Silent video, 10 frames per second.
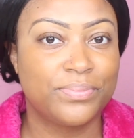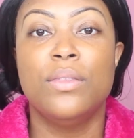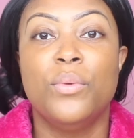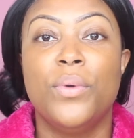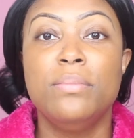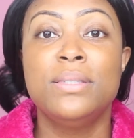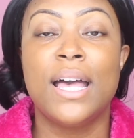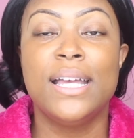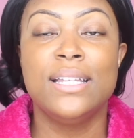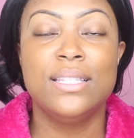So the
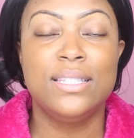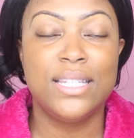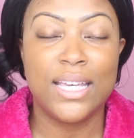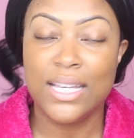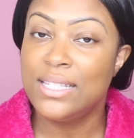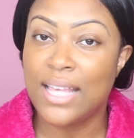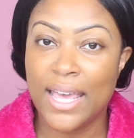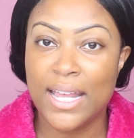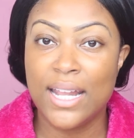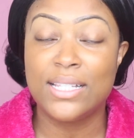website did
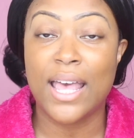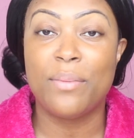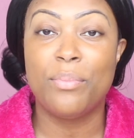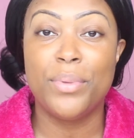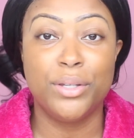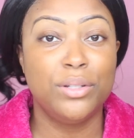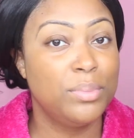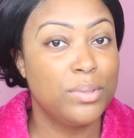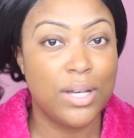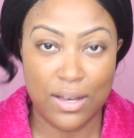say it is a
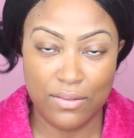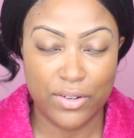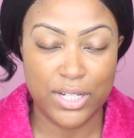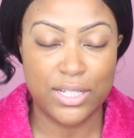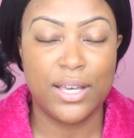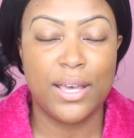buildable coverage.